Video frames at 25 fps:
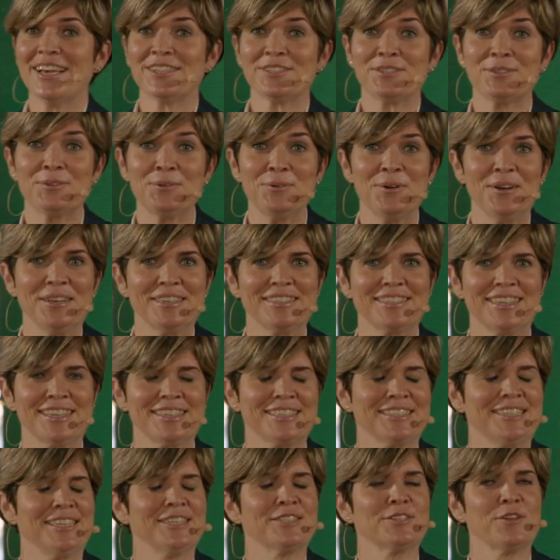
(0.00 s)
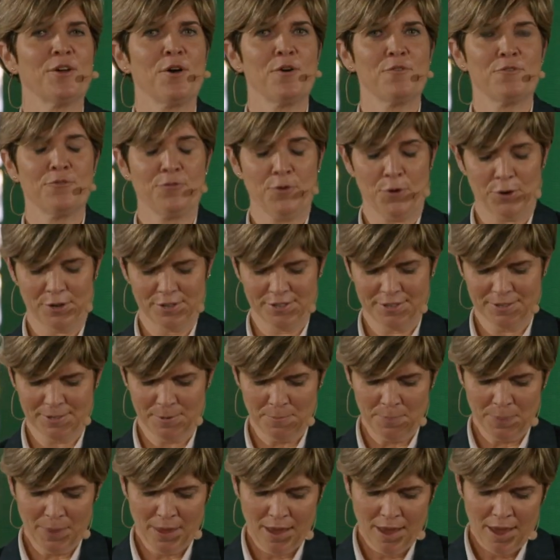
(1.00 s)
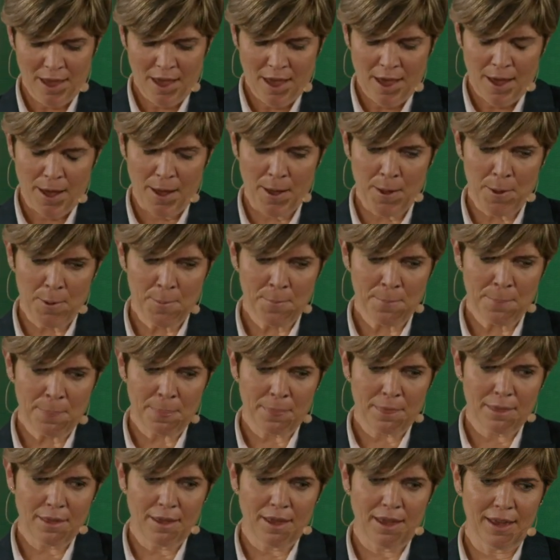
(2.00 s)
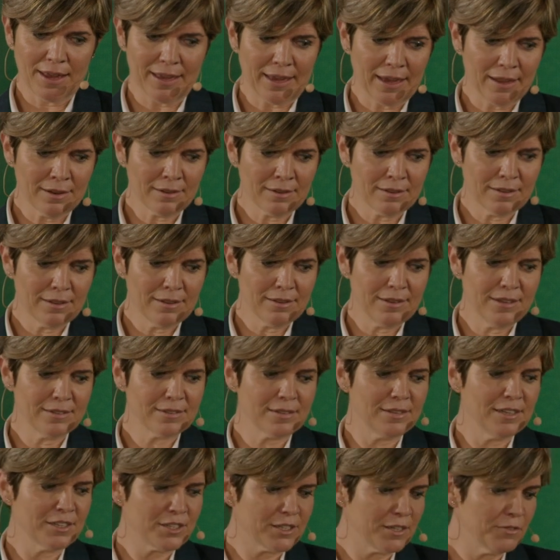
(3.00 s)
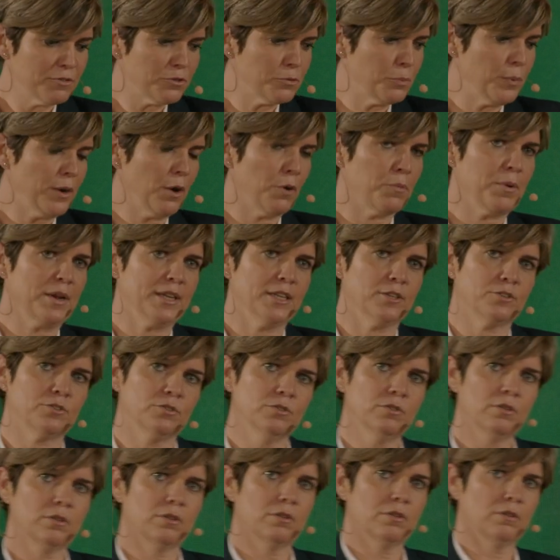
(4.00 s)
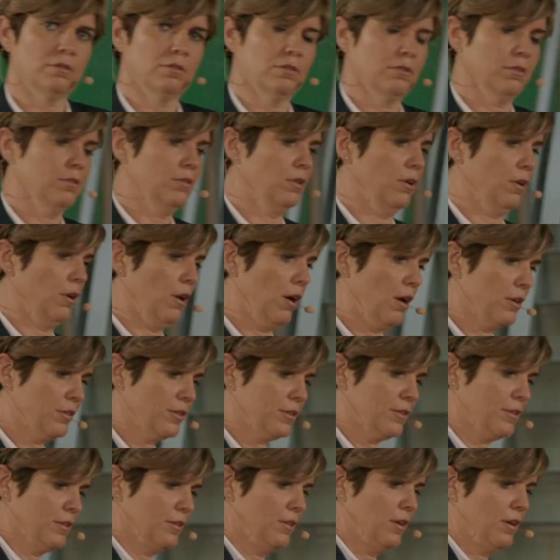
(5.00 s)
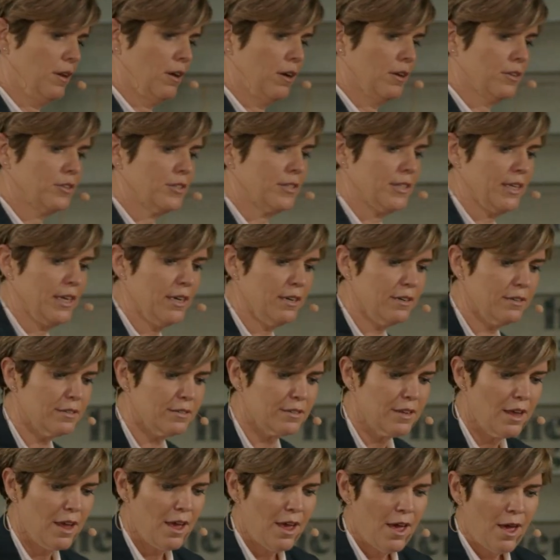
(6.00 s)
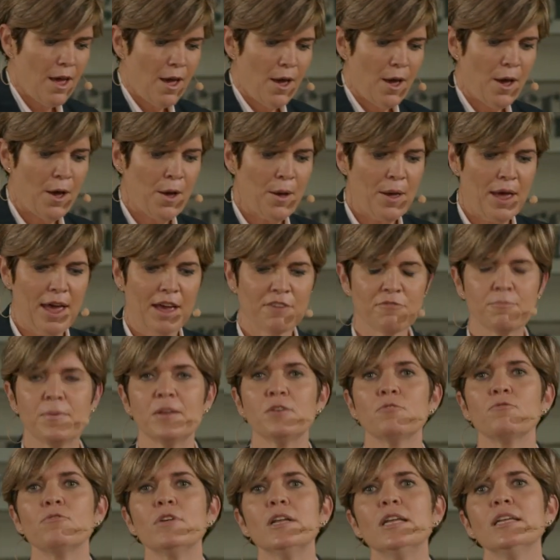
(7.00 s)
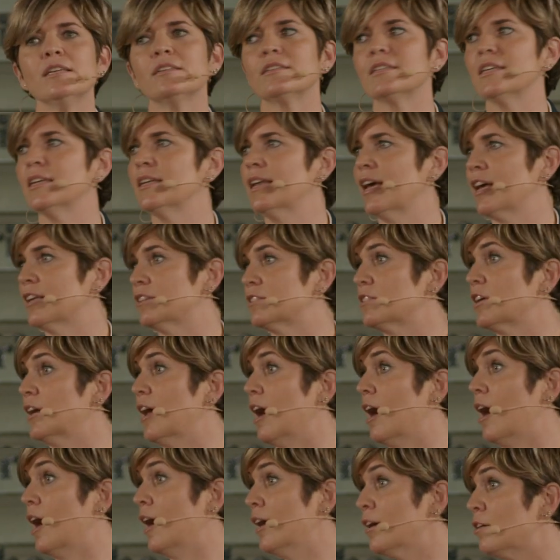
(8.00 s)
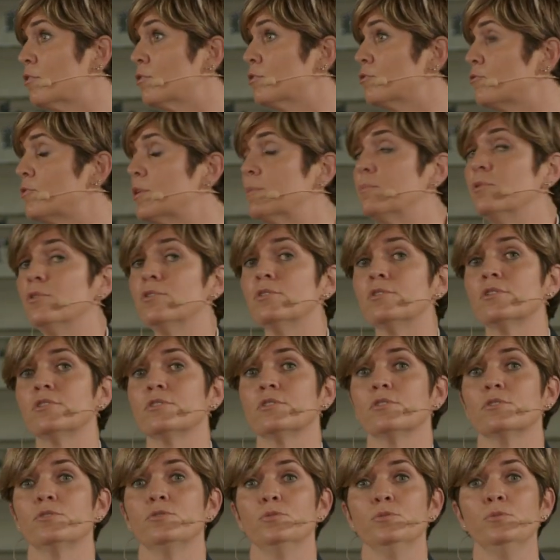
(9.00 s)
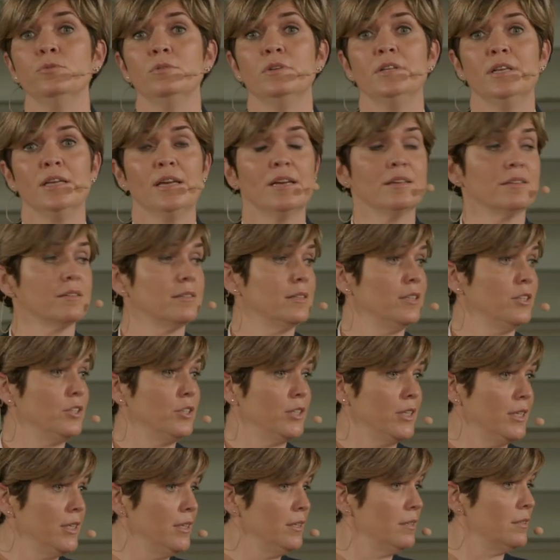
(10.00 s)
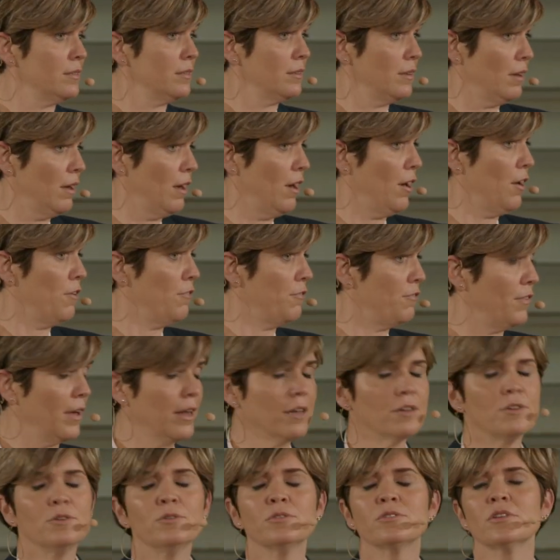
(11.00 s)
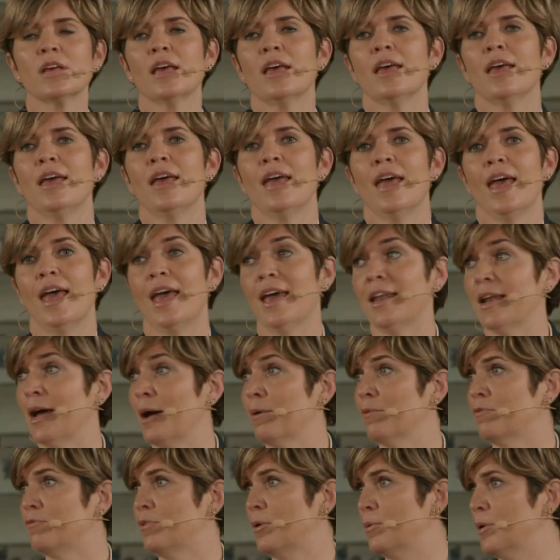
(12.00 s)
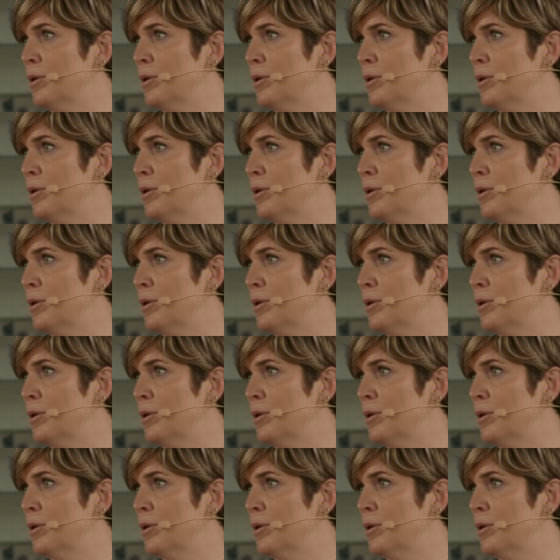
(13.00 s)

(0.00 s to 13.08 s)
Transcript: has to assess this first. Again, these initiatives we already took, the last years, have been really seen as high contributors to the SDGs values. And I'm